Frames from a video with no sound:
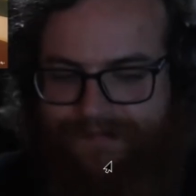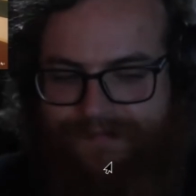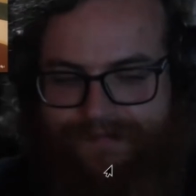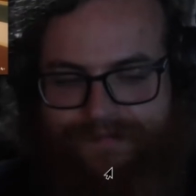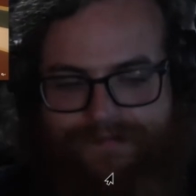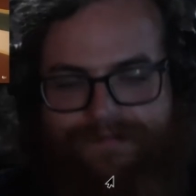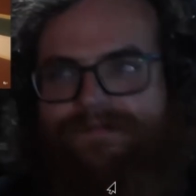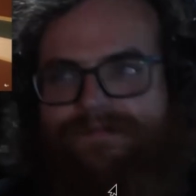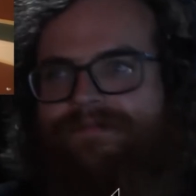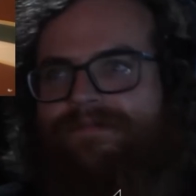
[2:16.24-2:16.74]

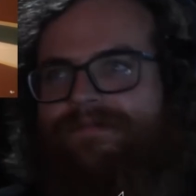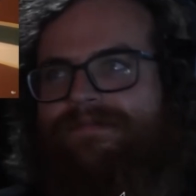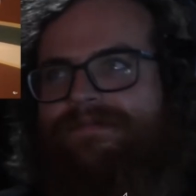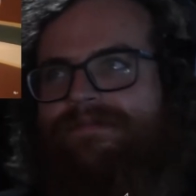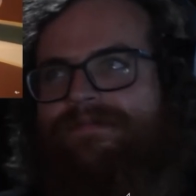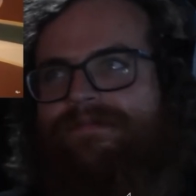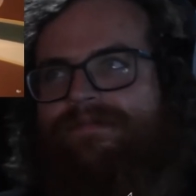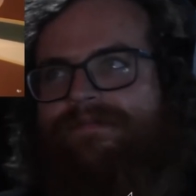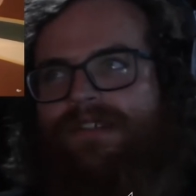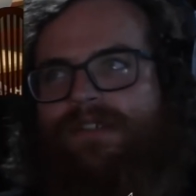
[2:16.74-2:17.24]
detail.
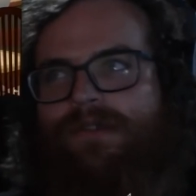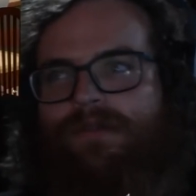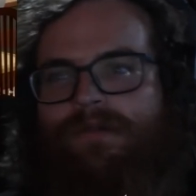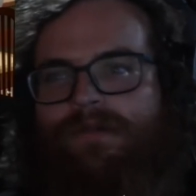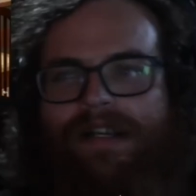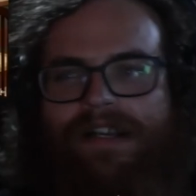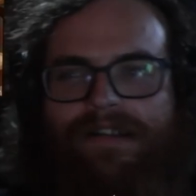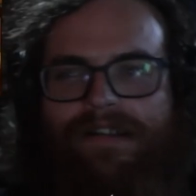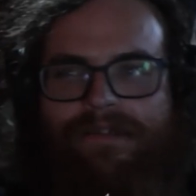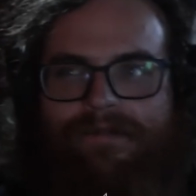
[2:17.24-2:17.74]
Oh
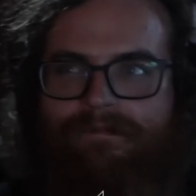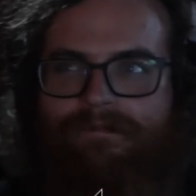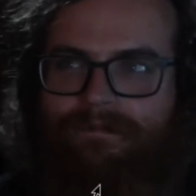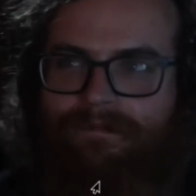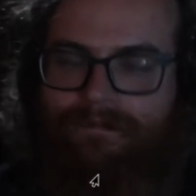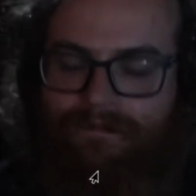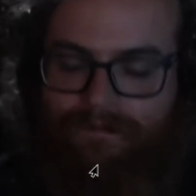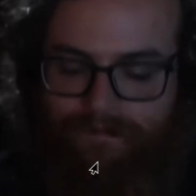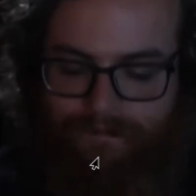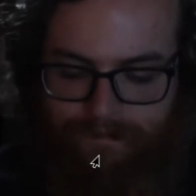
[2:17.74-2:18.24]
wow.
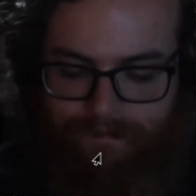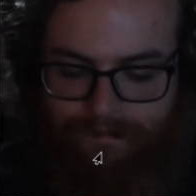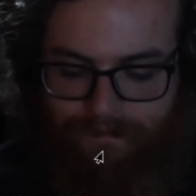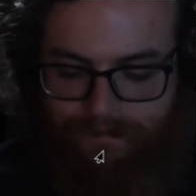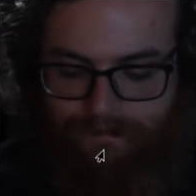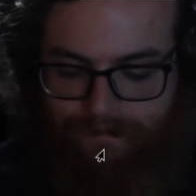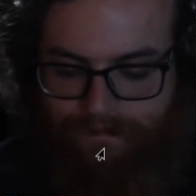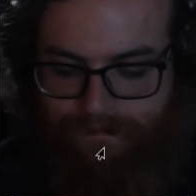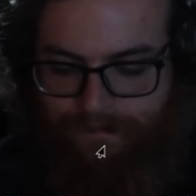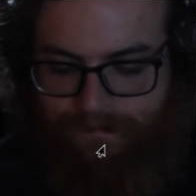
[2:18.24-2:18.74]
Bookstore chaos